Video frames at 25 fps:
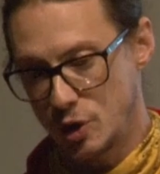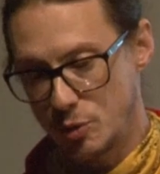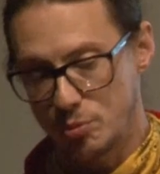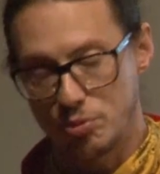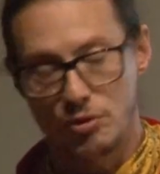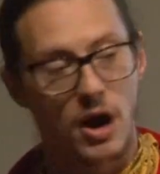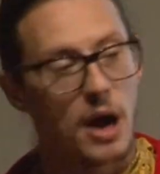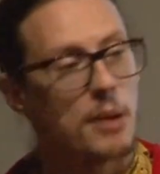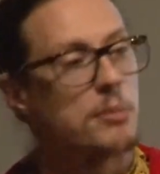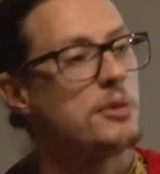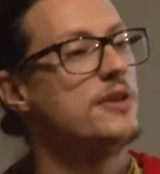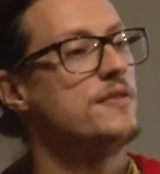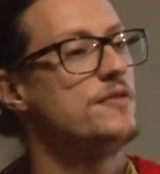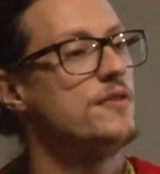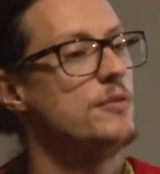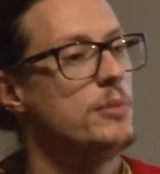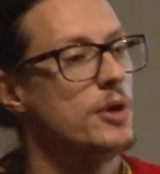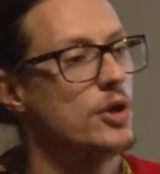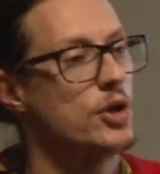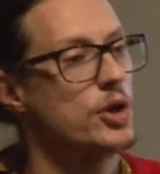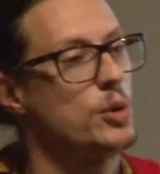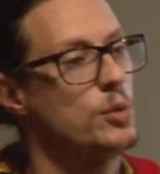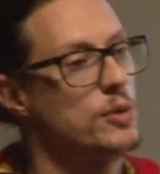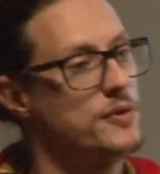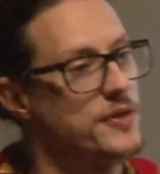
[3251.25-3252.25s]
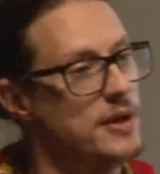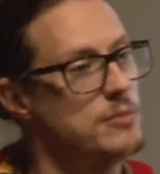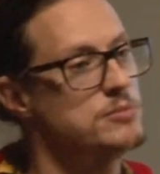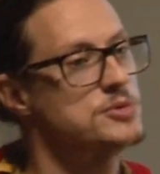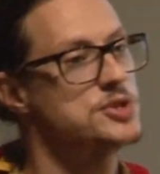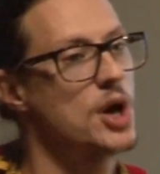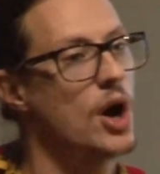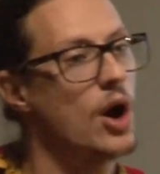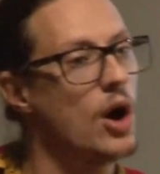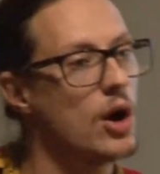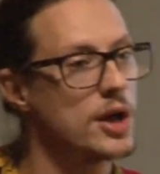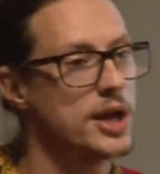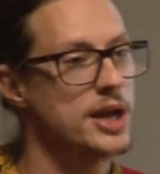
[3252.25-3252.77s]
You're probably familiar with
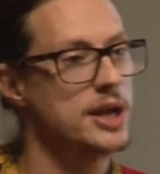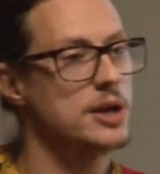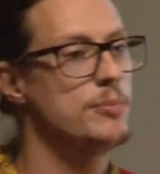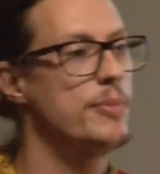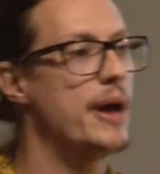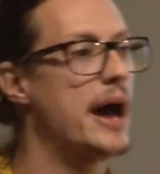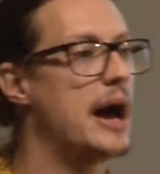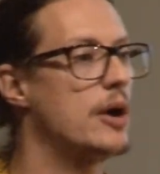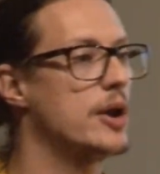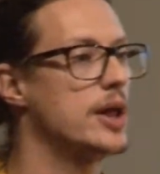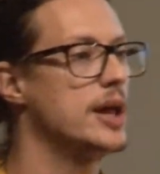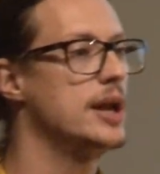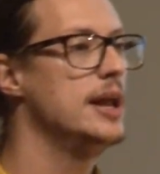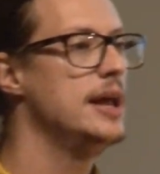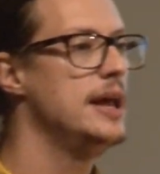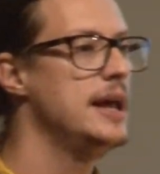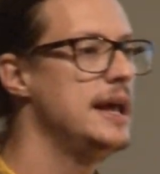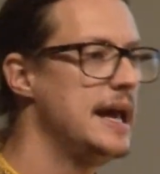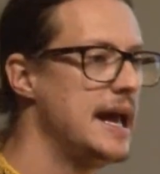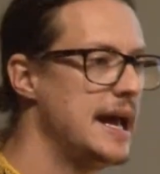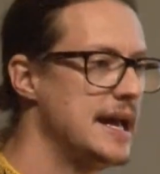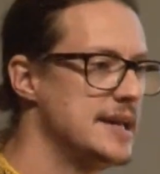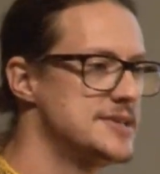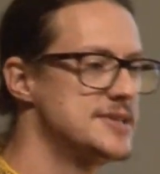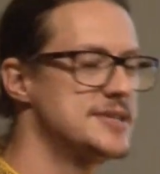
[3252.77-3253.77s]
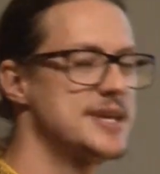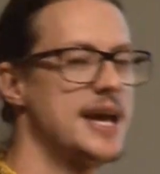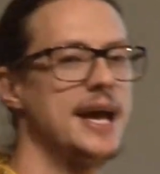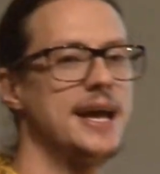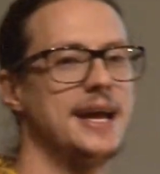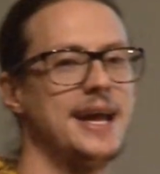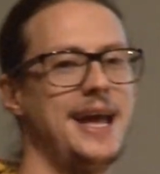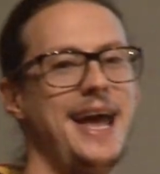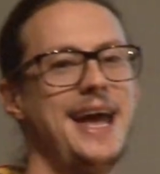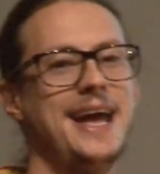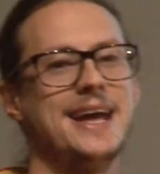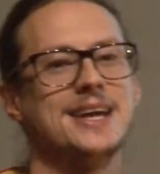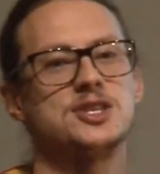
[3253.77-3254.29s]
them talking about it and
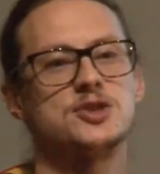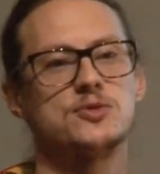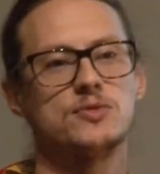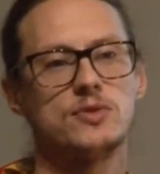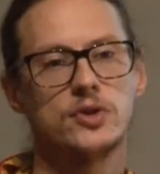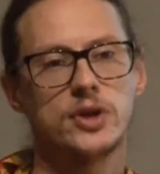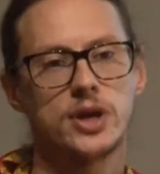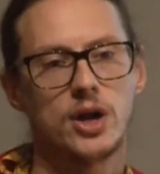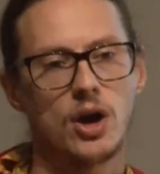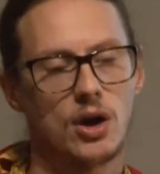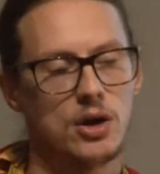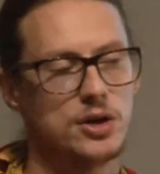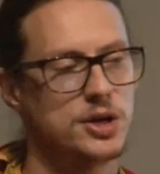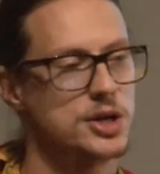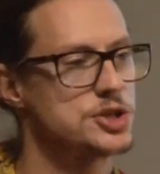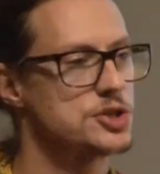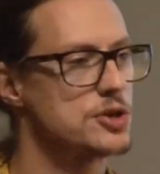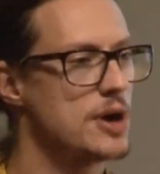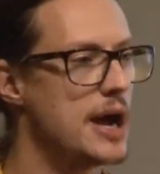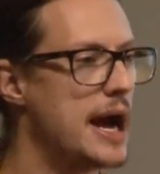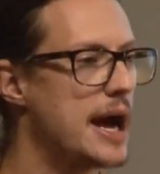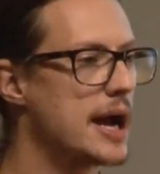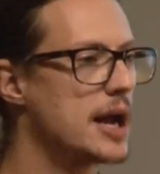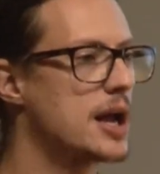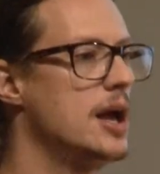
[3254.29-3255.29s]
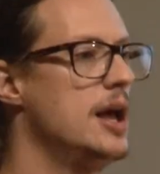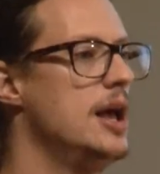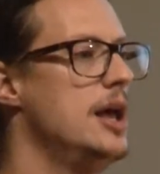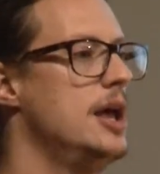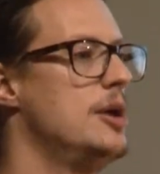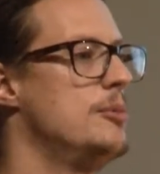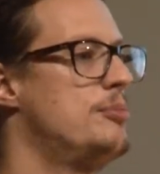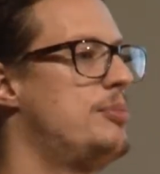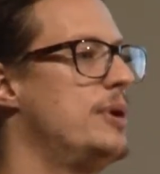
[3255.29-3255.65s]
saying, hey, it's really hard to track,